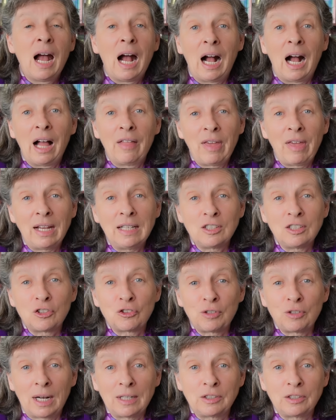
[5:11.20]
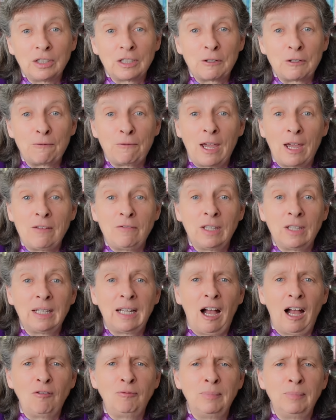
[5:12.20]
Are they instructed to favour the
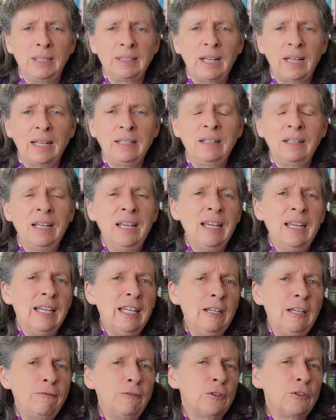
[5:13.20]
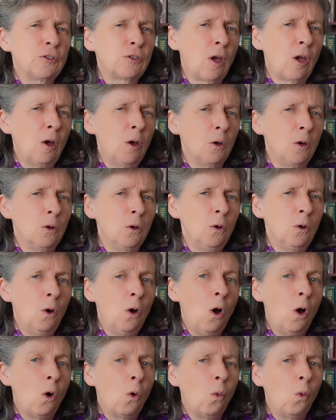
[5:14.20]
government? And if so,
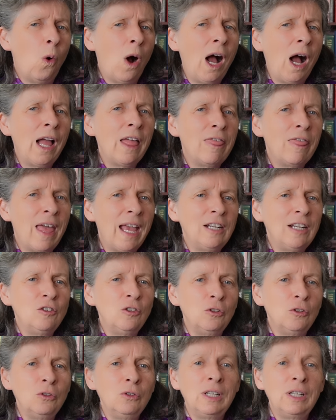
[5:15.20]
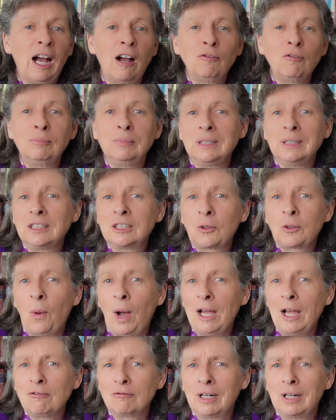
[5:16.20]
why then do governments
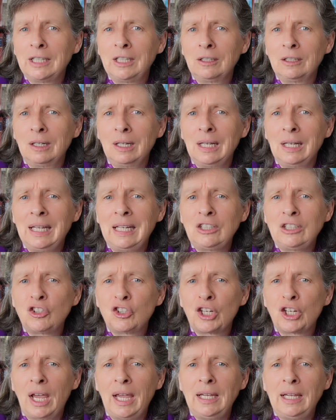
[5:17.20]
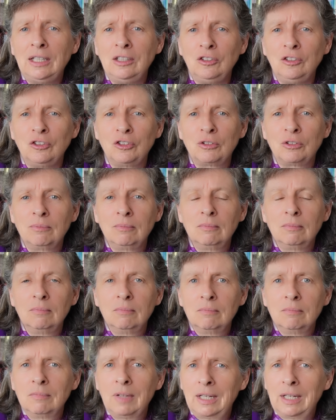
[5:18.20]
quite regularly change?
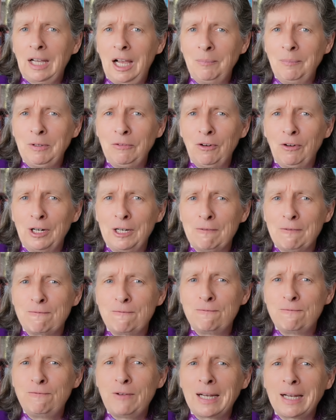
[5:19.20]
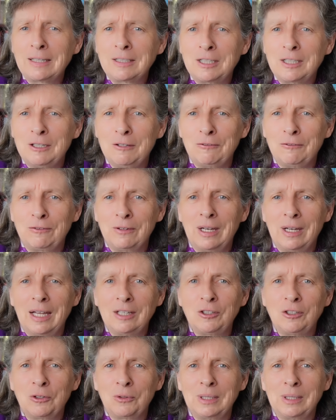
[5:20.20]
They can't be very effective
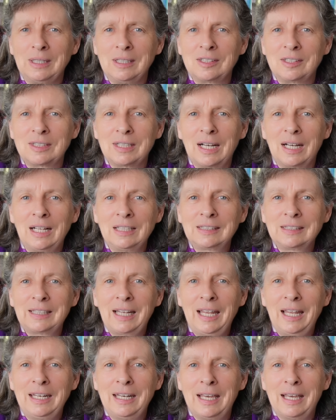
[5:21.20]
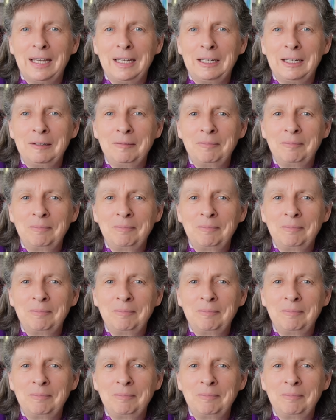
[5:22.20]
at doing this task, can they?